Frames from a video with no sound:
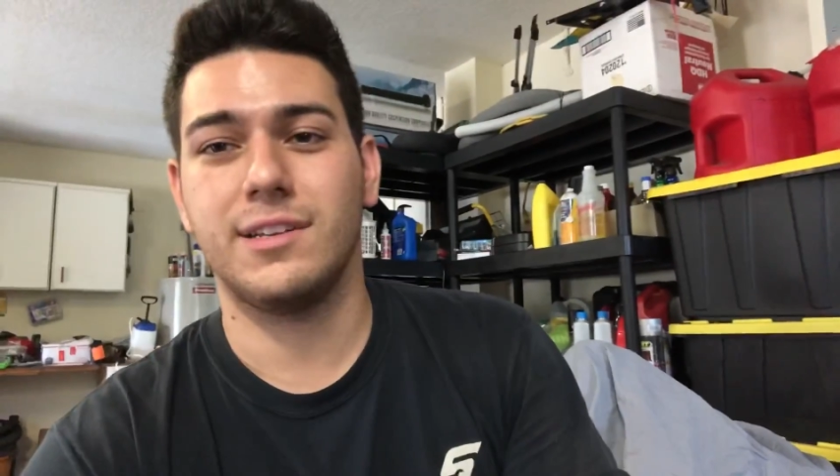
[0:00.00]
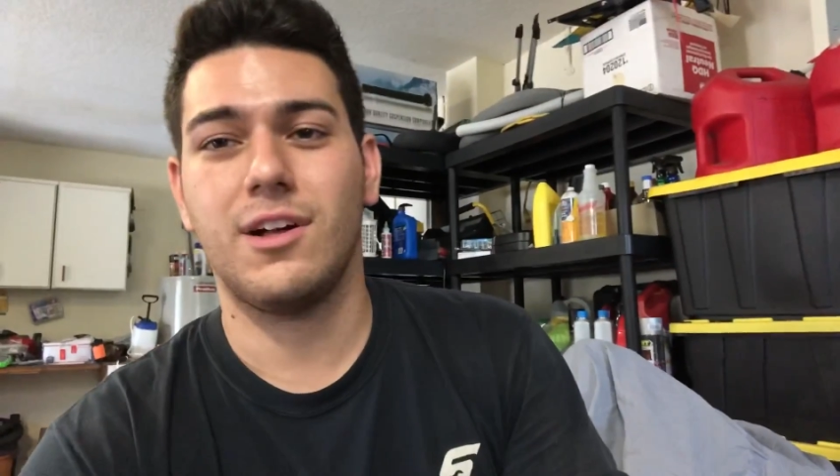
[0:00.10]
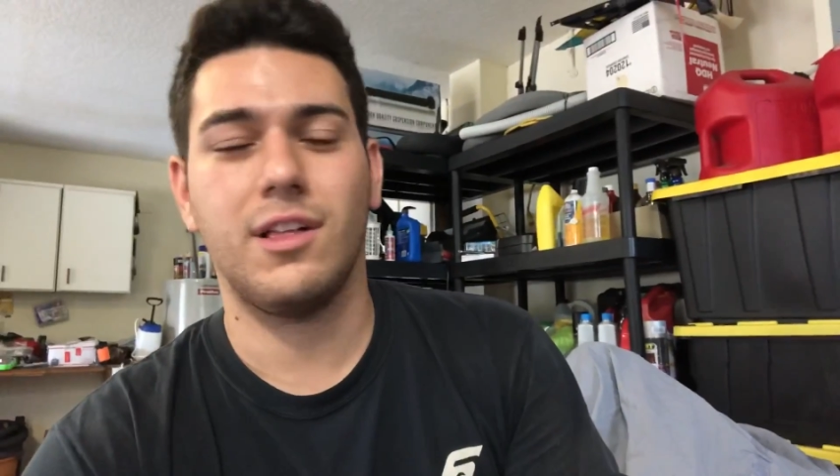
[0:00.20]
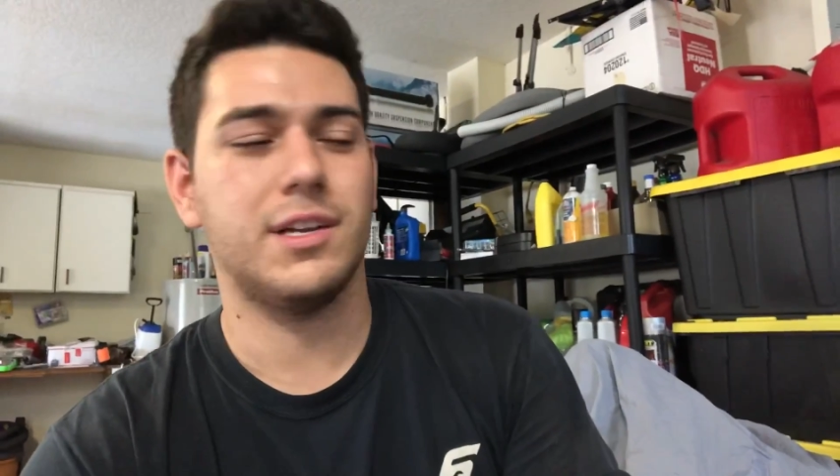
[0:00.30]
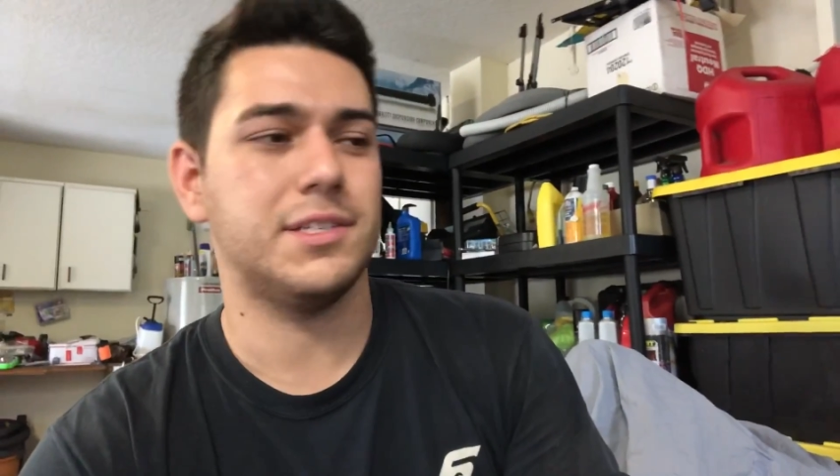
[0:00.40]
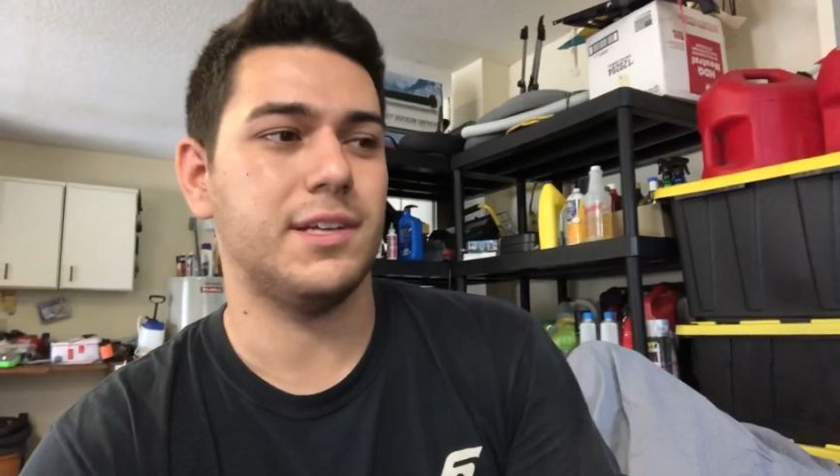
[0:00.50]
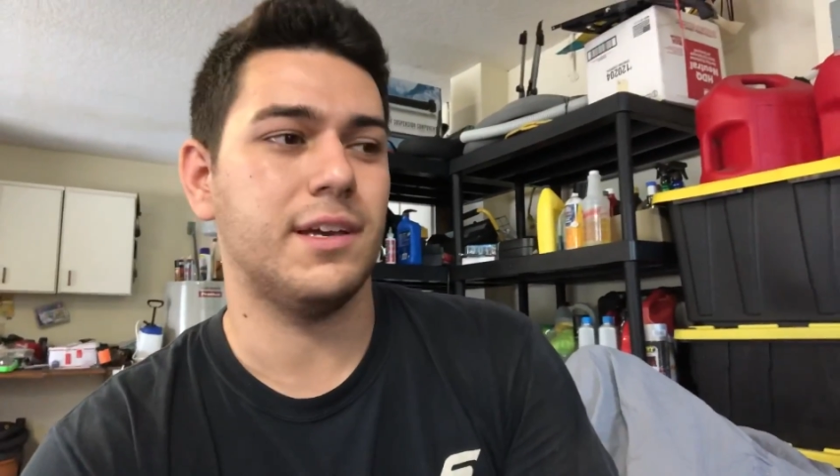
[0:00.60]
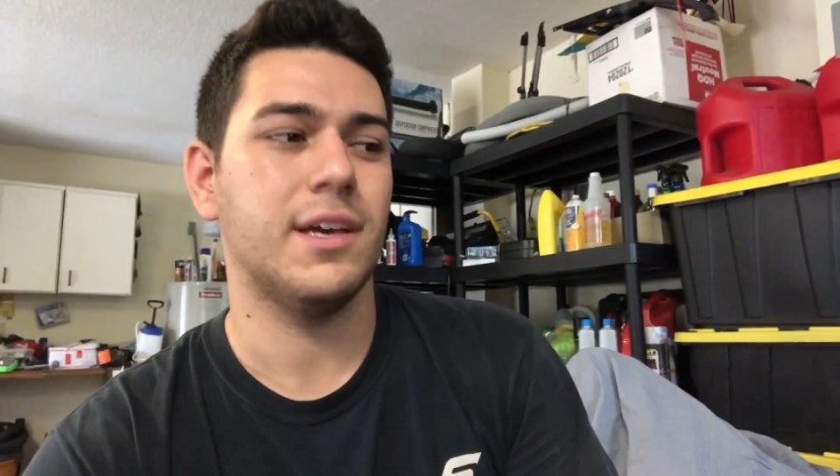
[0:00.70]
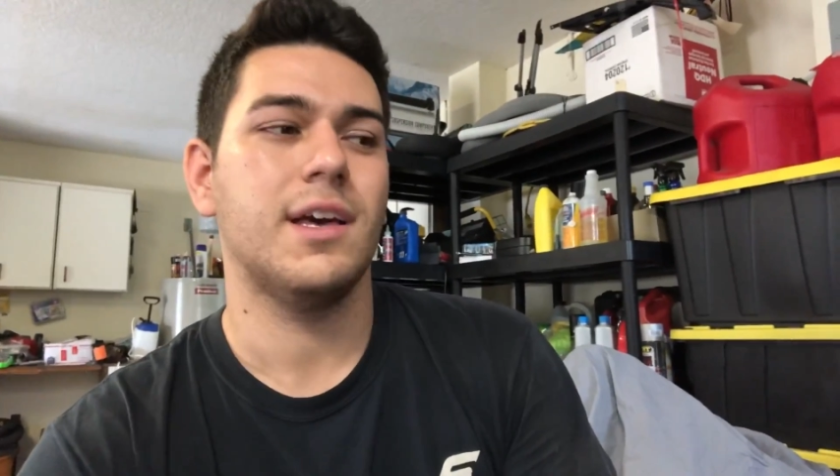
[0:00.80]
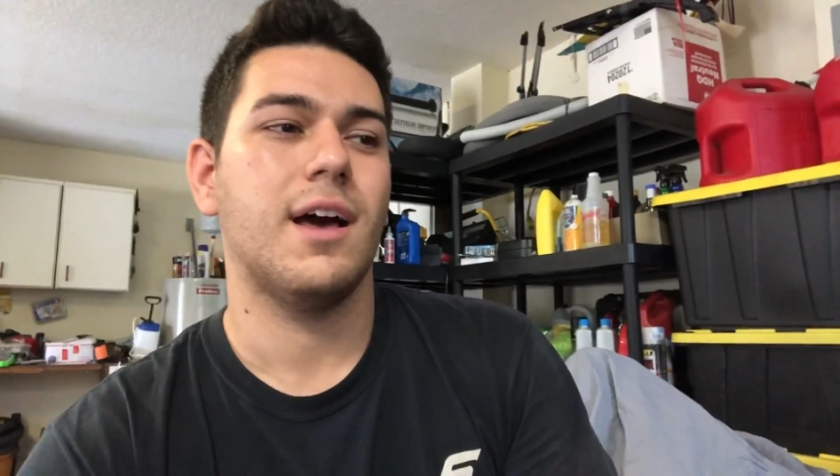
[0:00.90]
in all honesty.
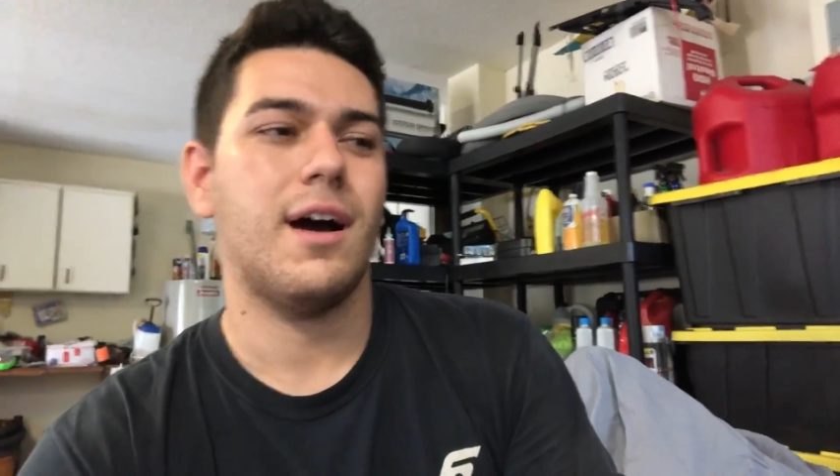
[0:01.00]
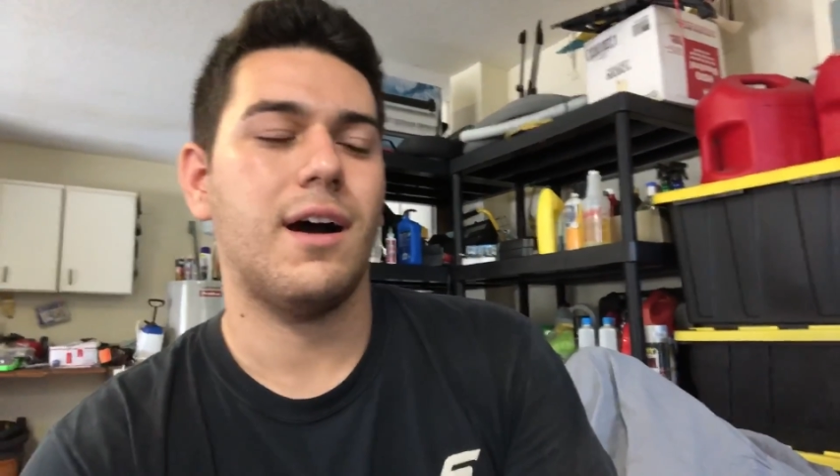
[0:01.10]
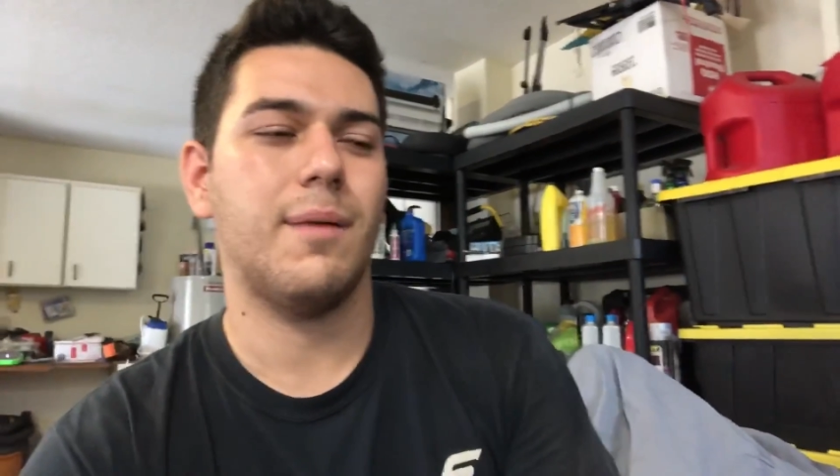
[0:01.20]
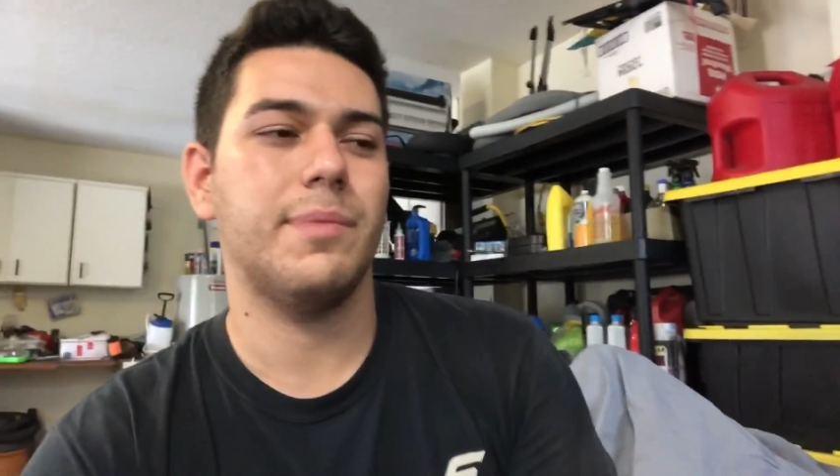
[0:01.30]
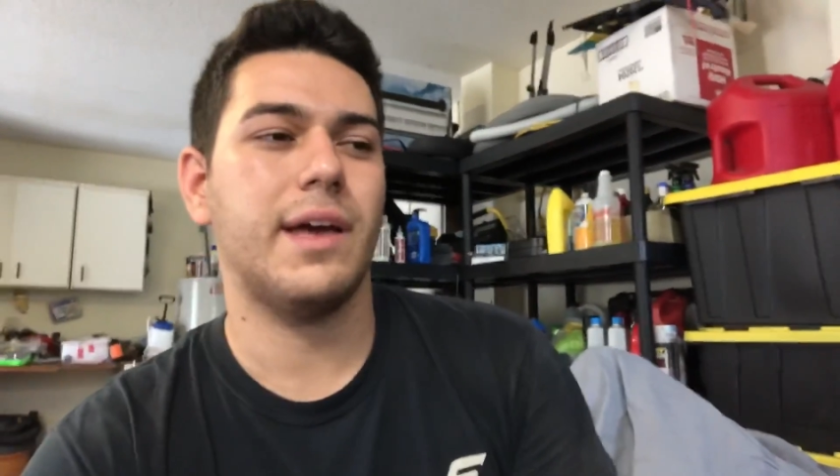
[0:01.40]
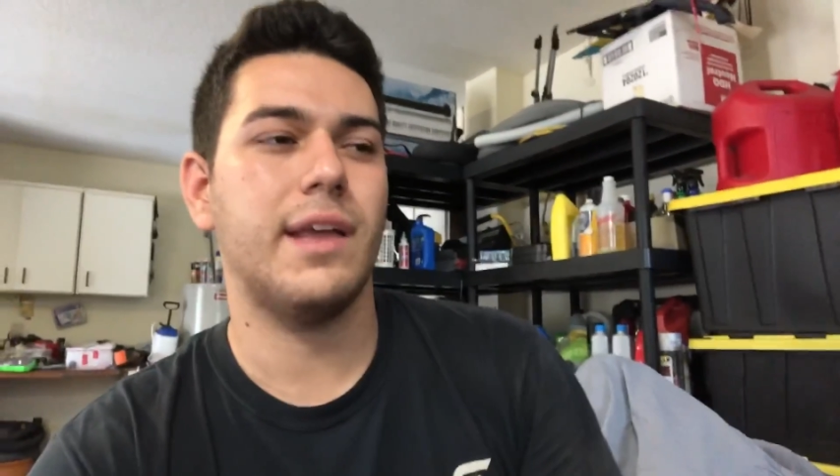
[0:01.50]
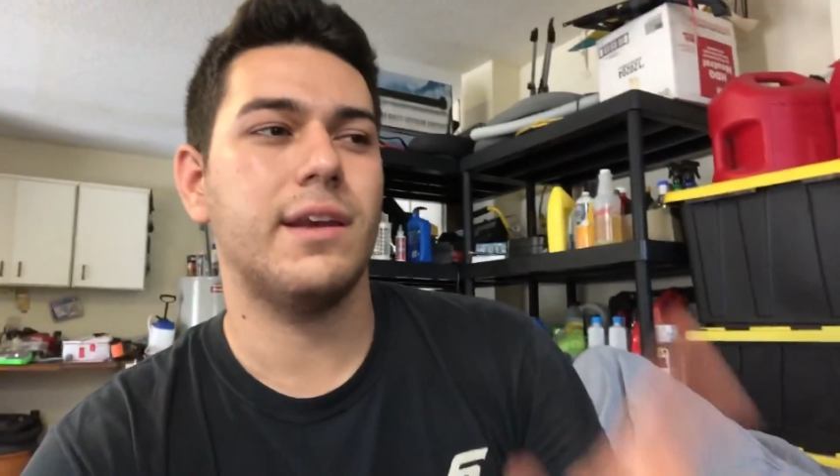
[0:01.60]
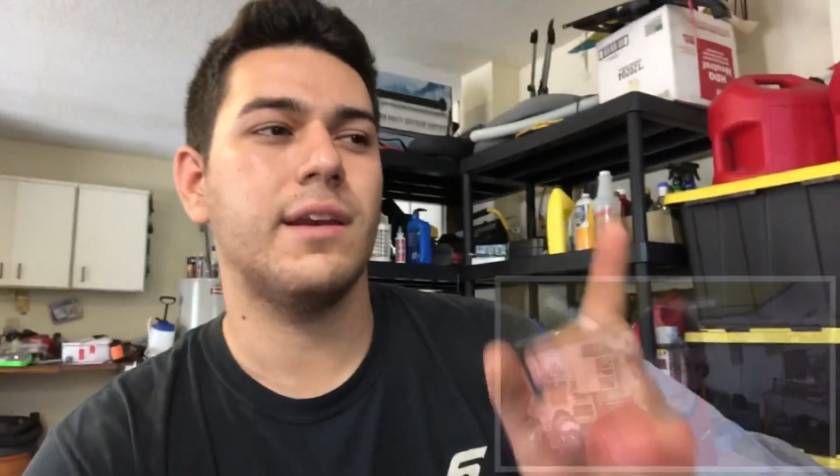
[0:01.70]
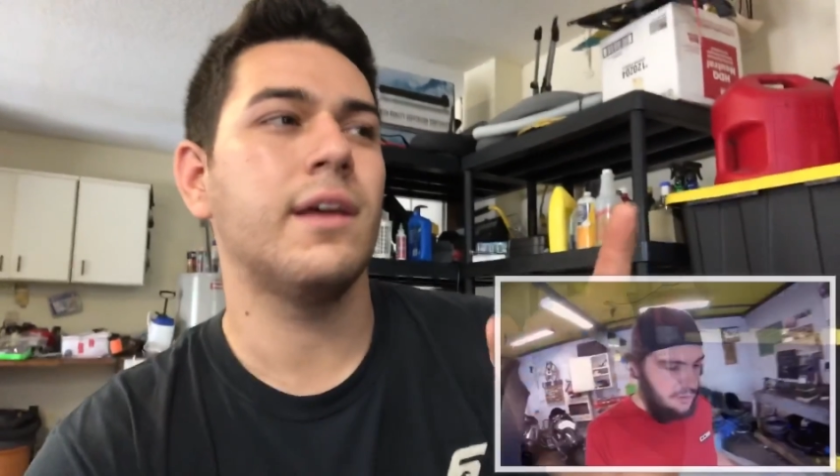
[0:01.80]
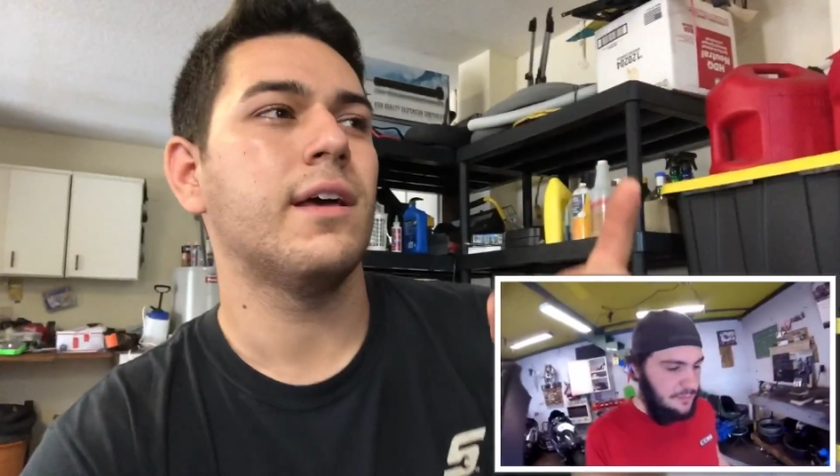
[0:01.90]

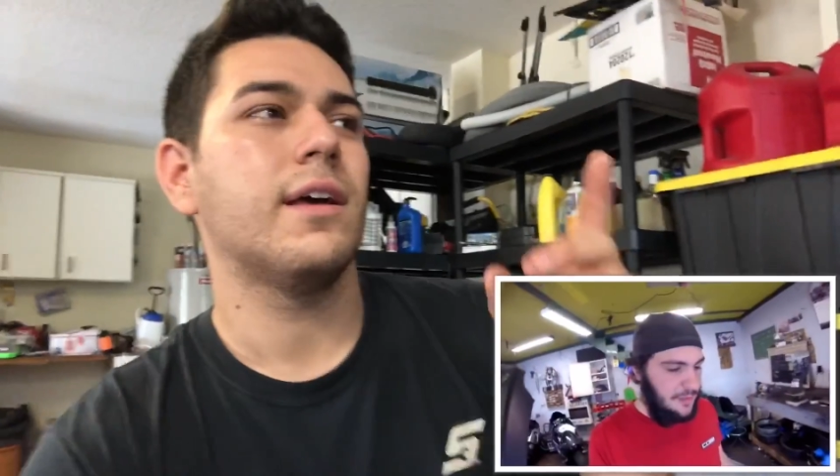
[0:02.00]
Then